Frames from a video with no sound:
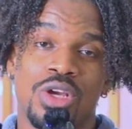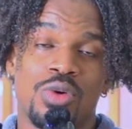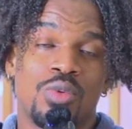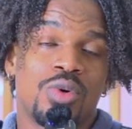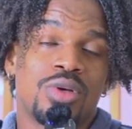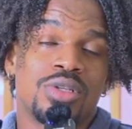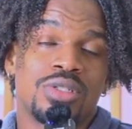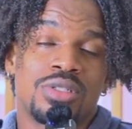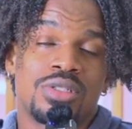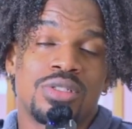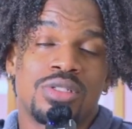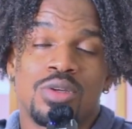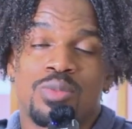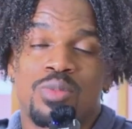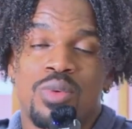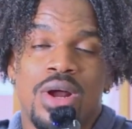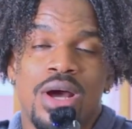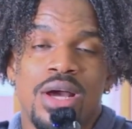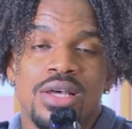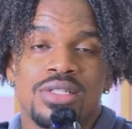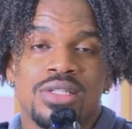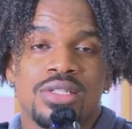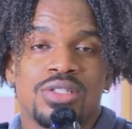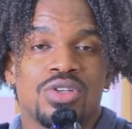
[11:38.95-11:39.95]
it was
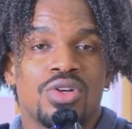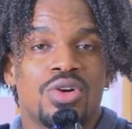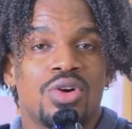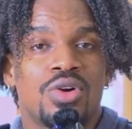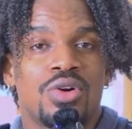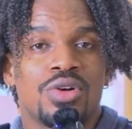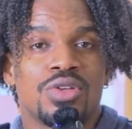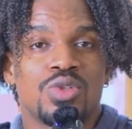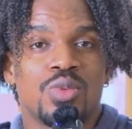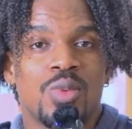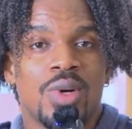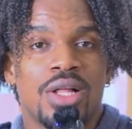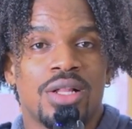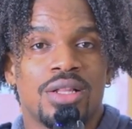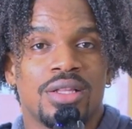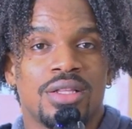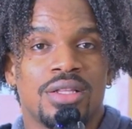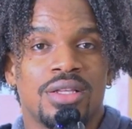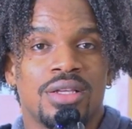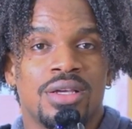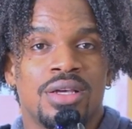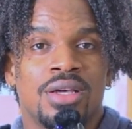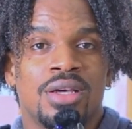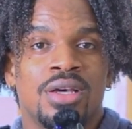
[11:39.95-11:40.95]
surprising to her as
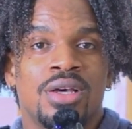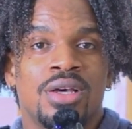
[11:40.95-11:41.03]
well.